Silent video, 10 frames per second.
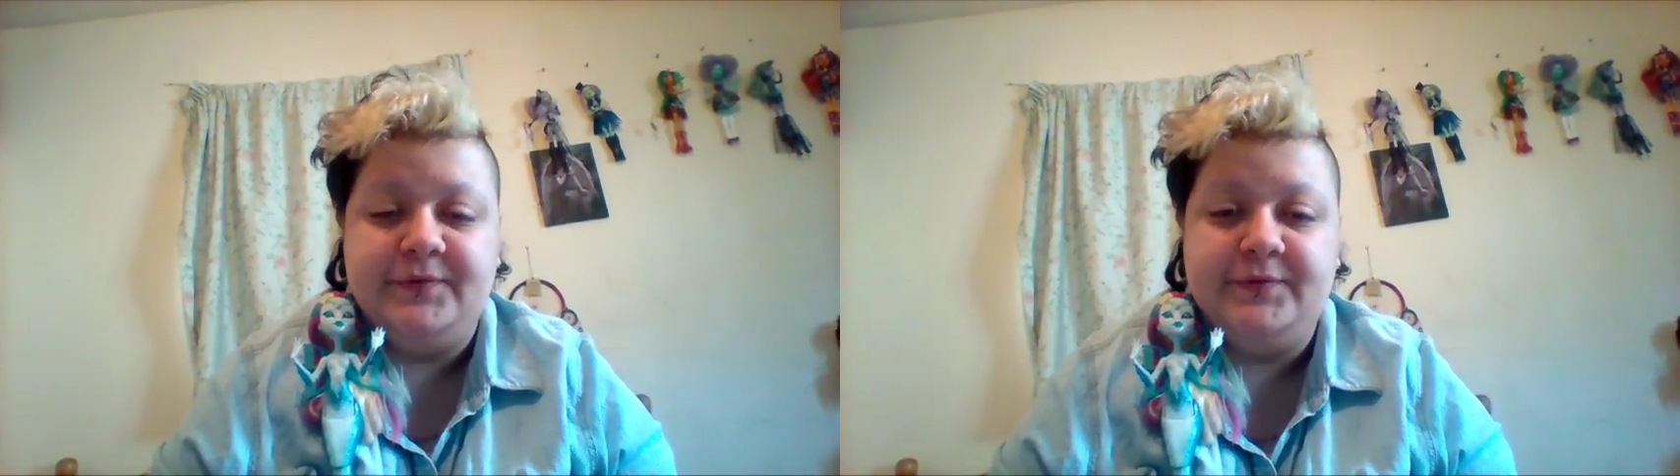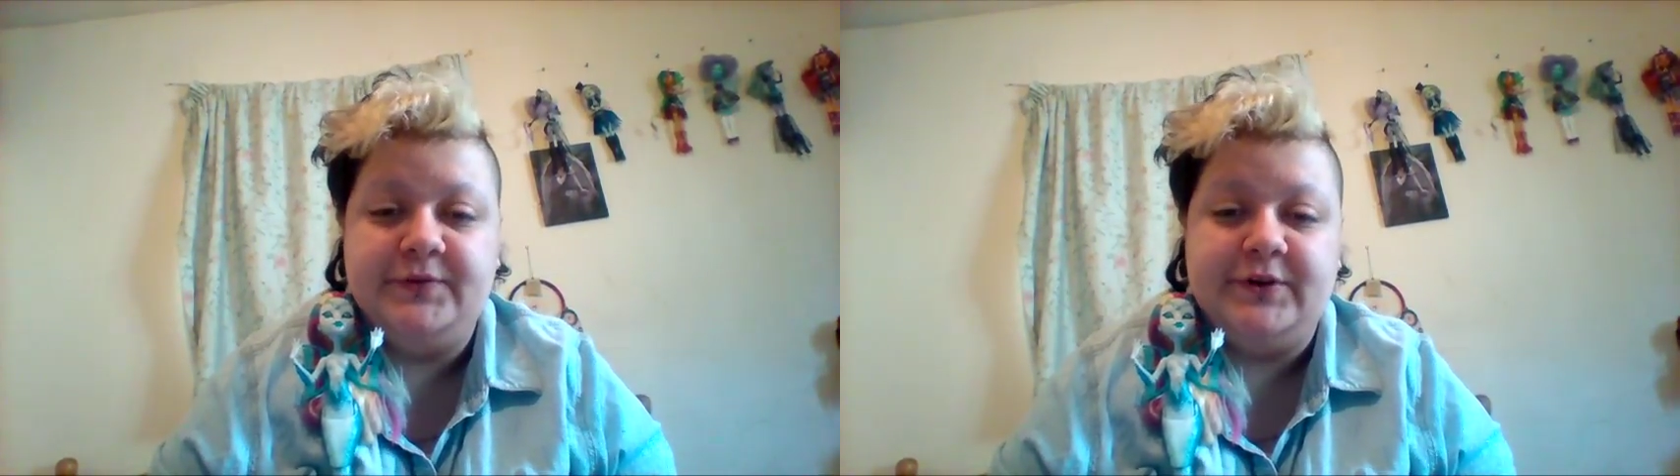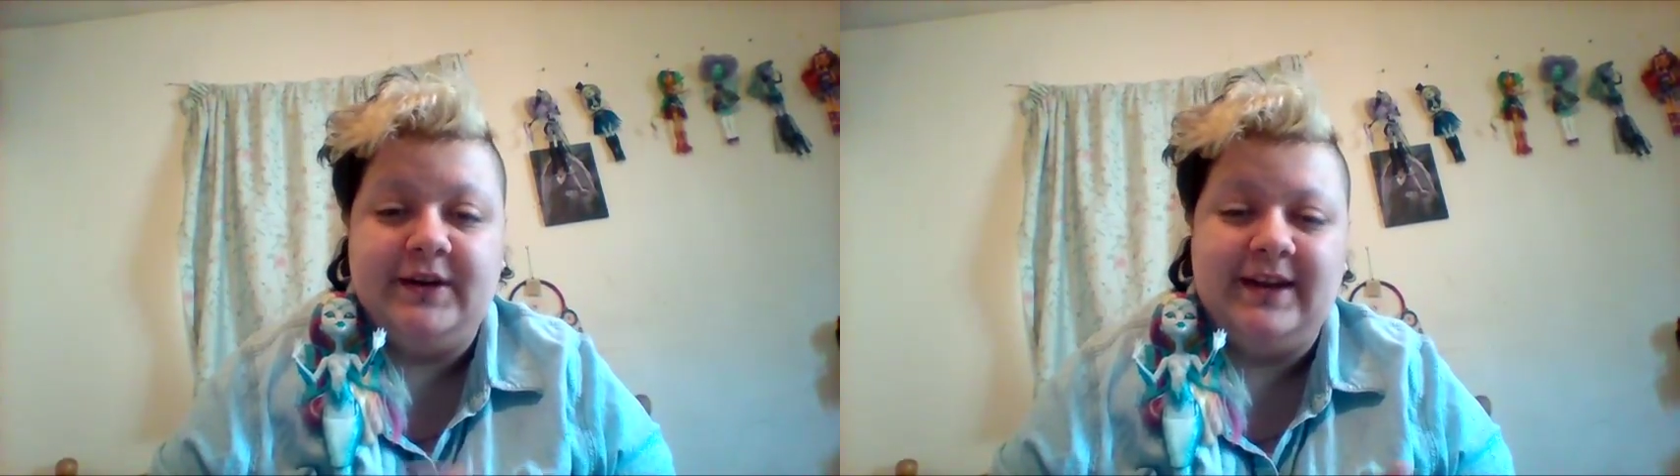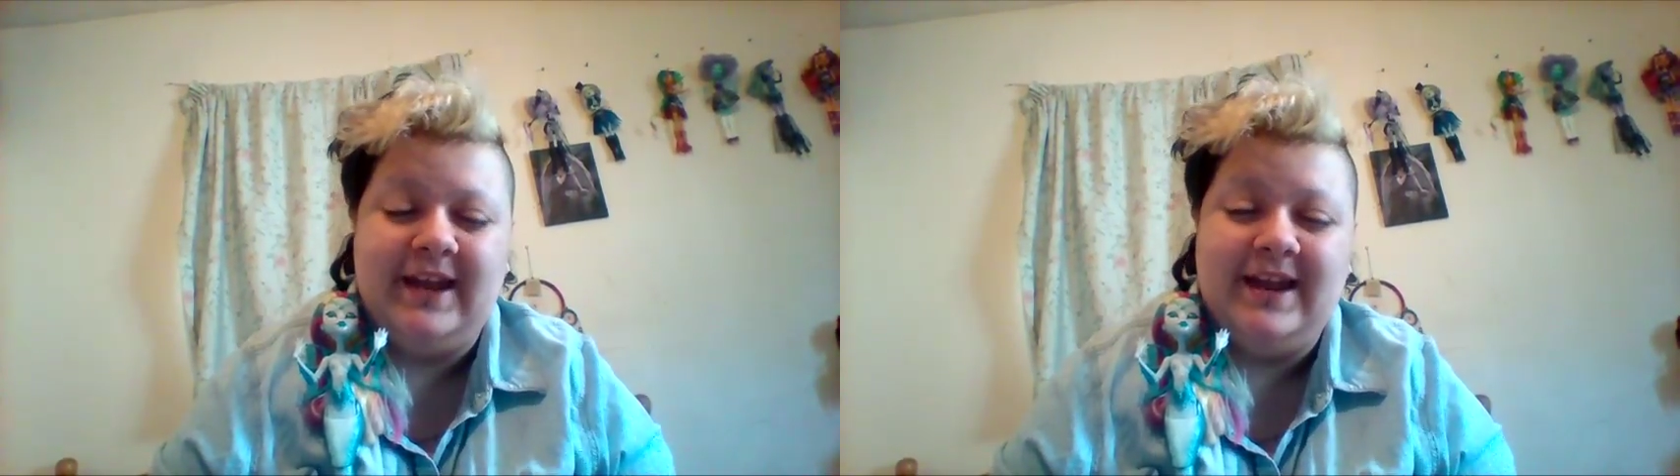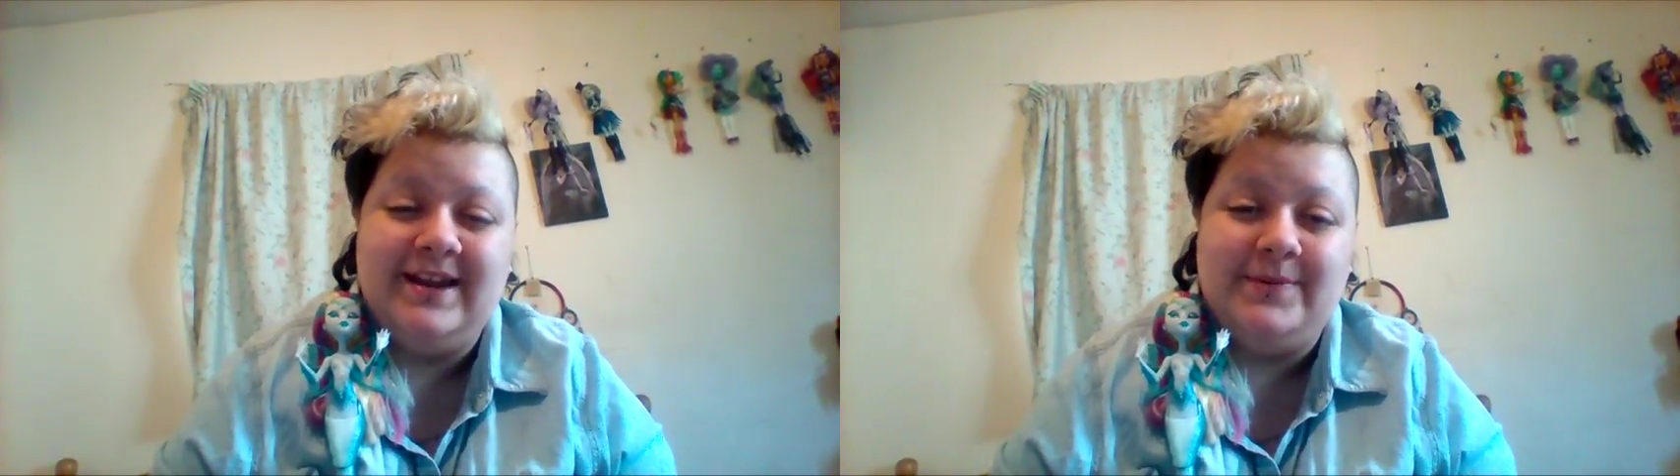straightening
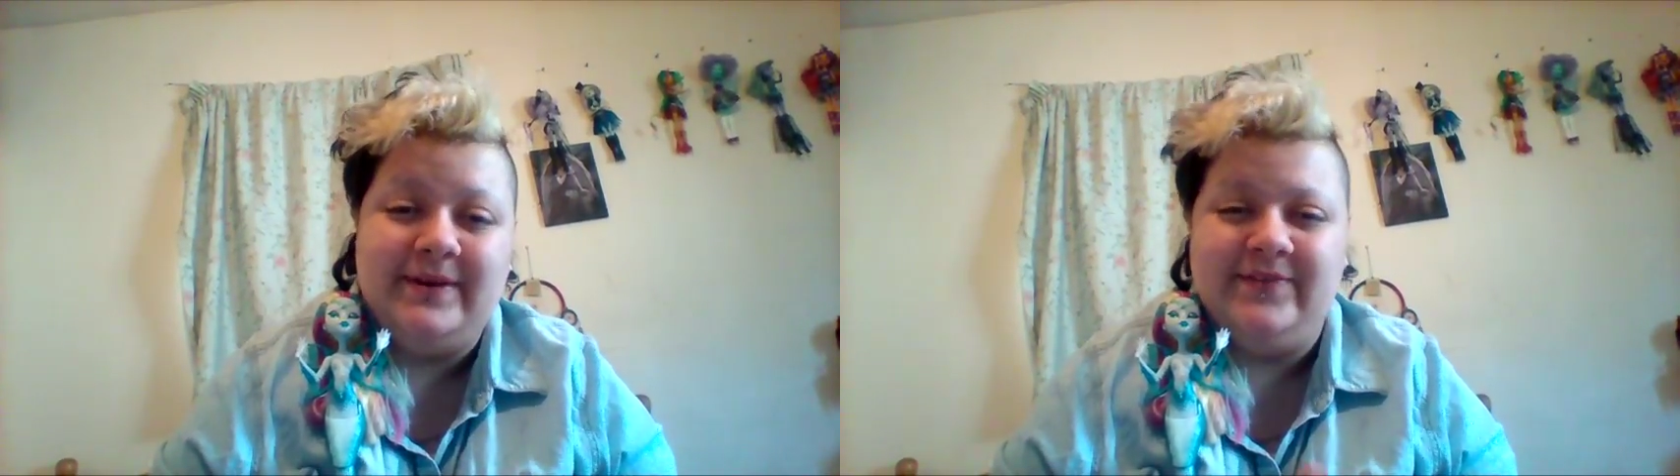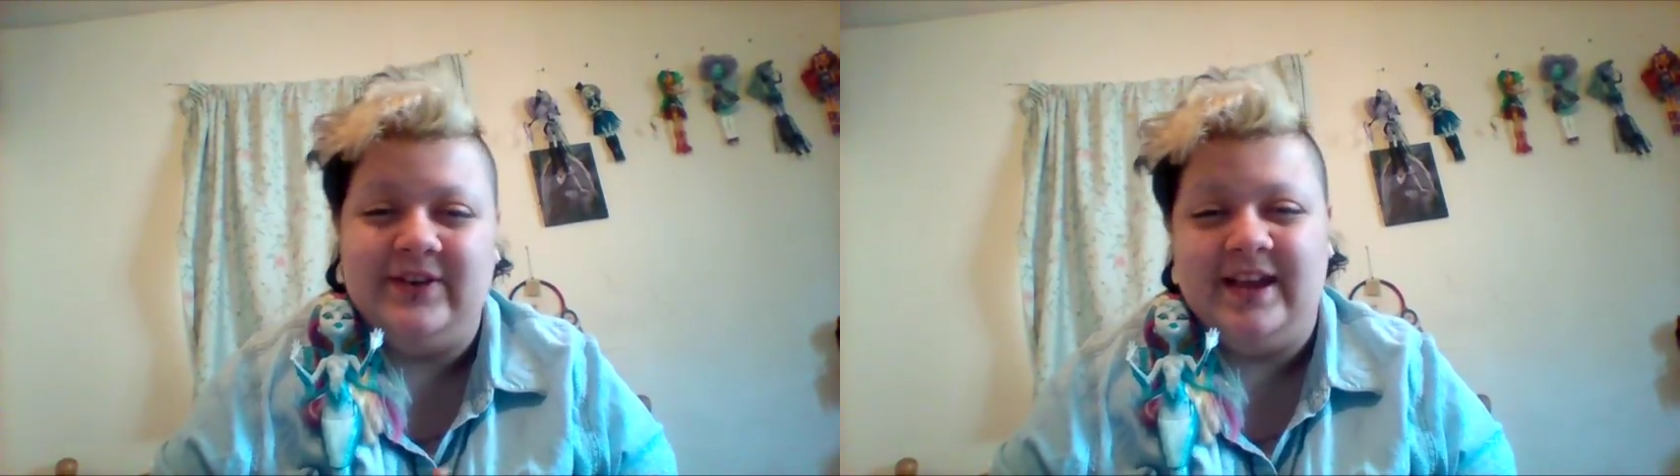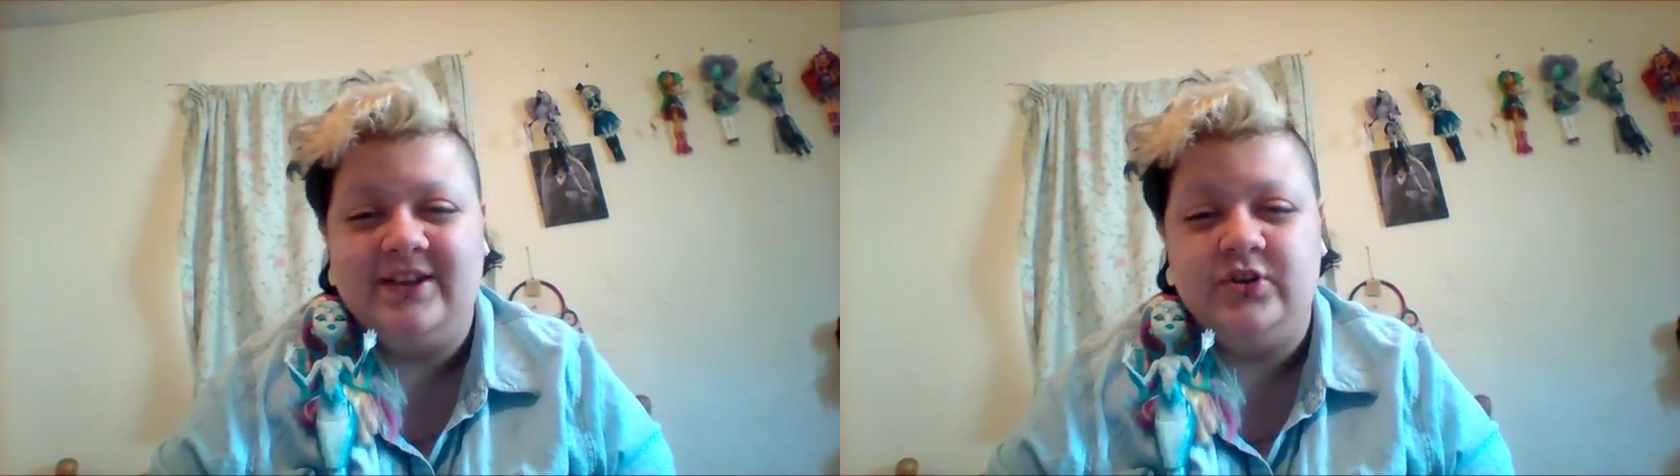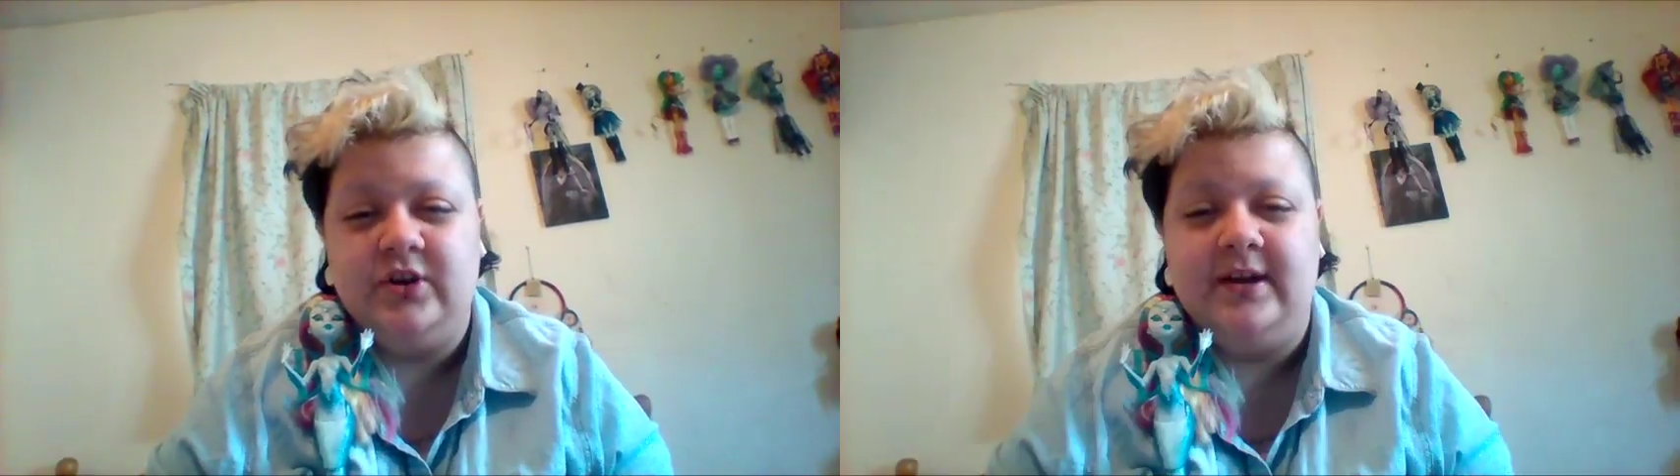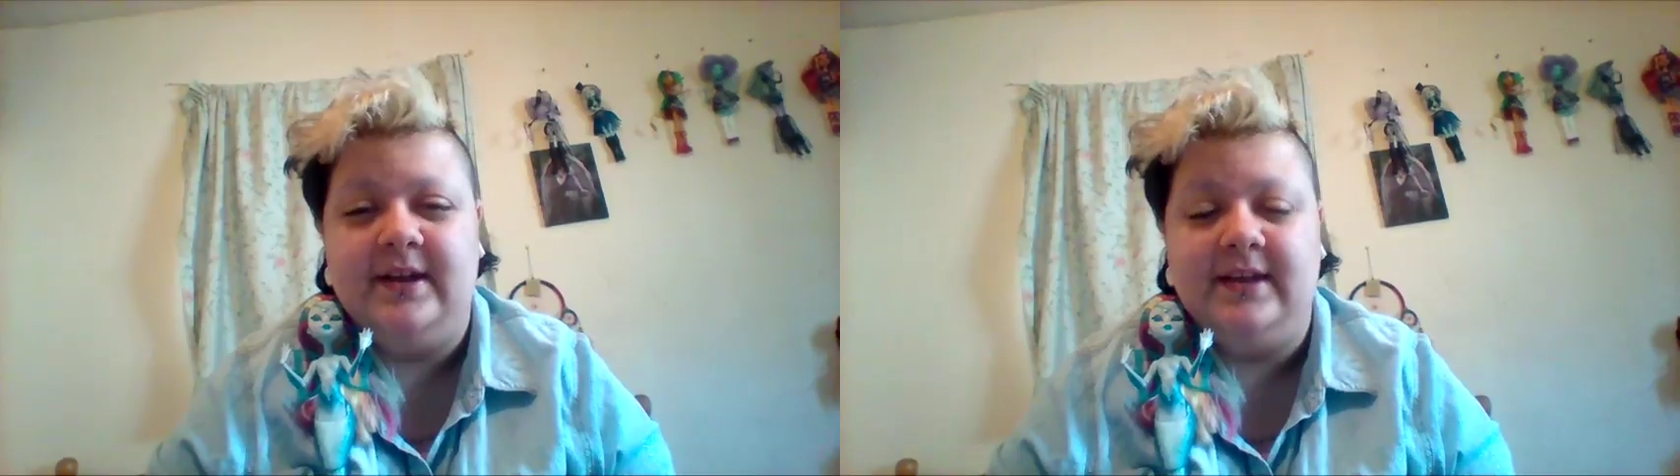hair, waiting for the hair to
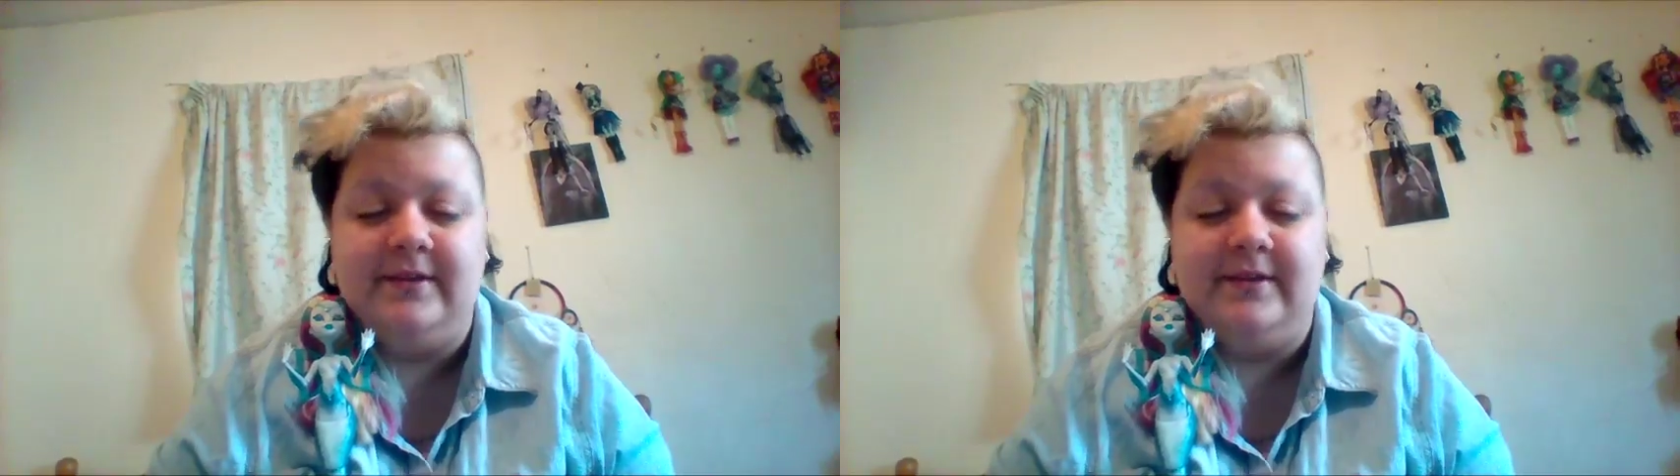dry,